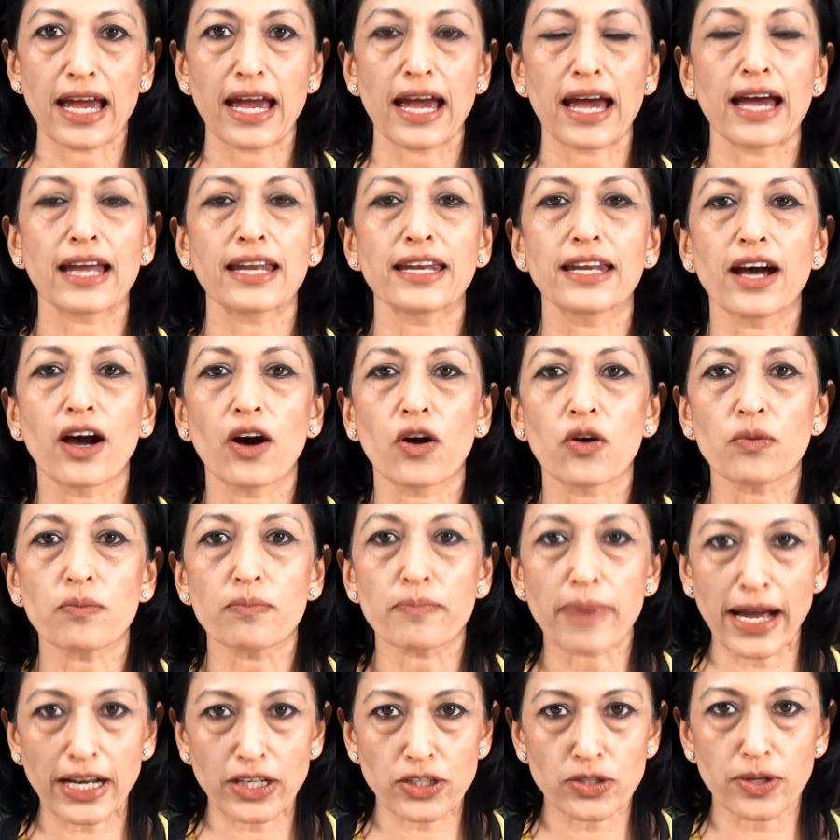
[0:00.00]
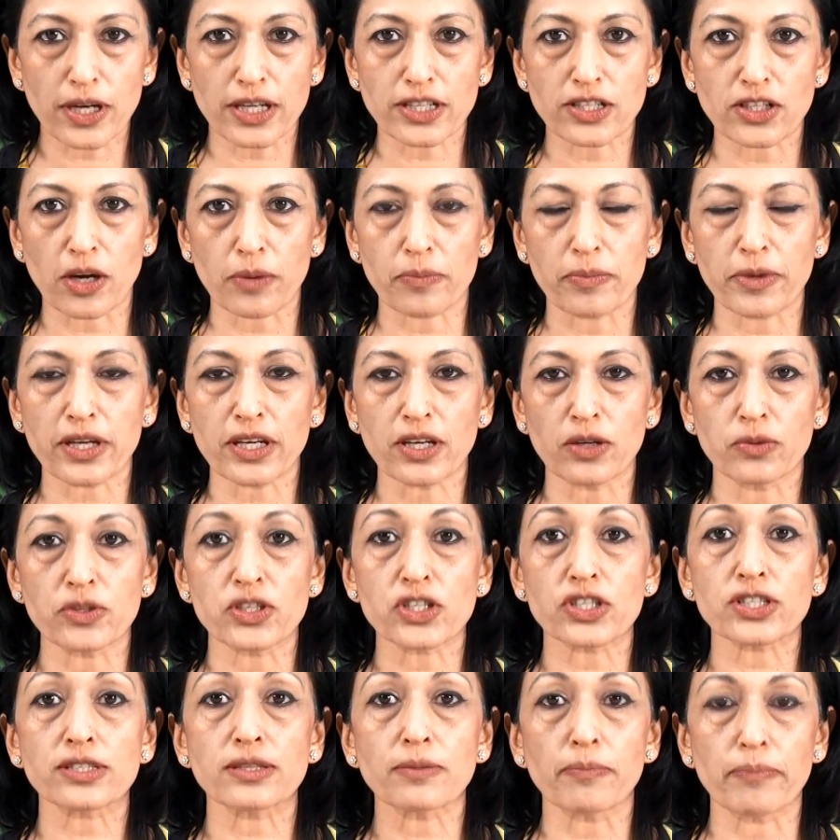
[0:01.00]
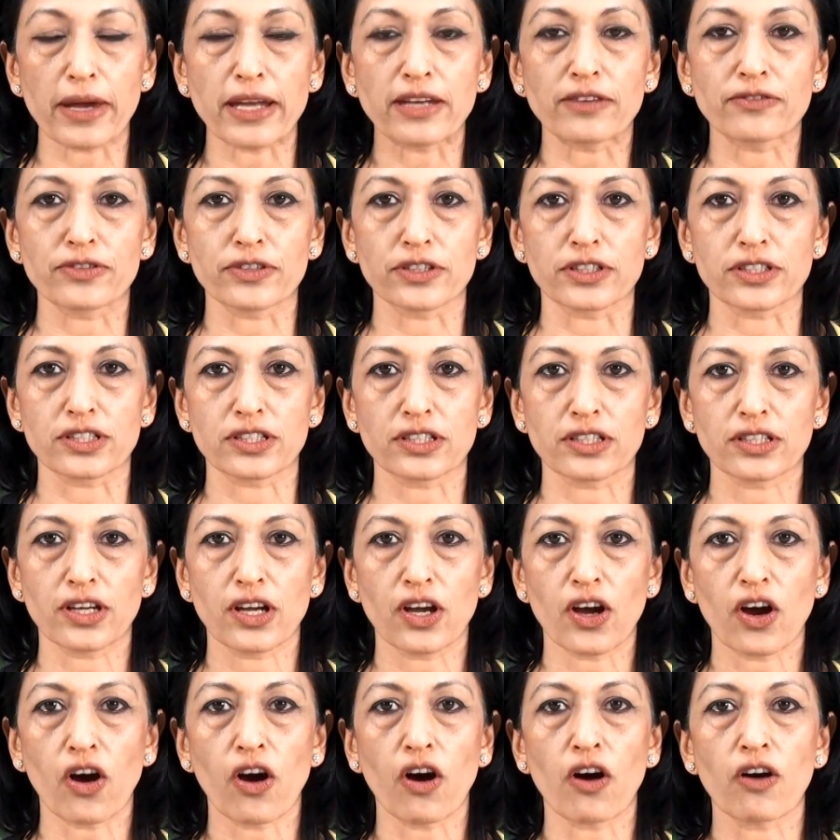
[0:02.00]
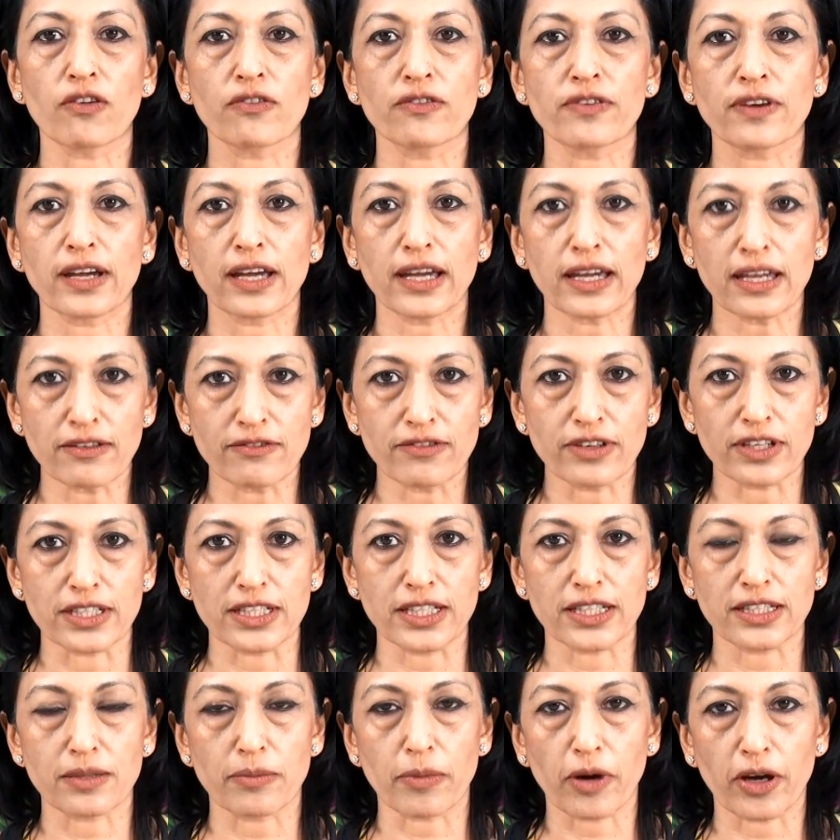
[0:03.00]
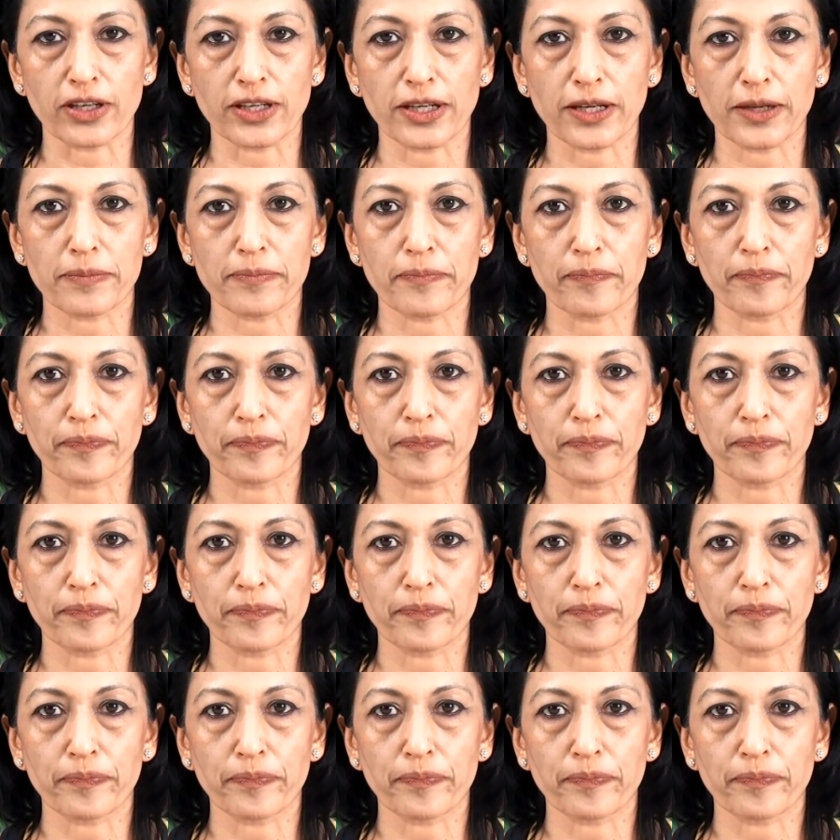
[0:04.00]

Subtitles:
And now back to our topic, which is the benefits of inverting the body.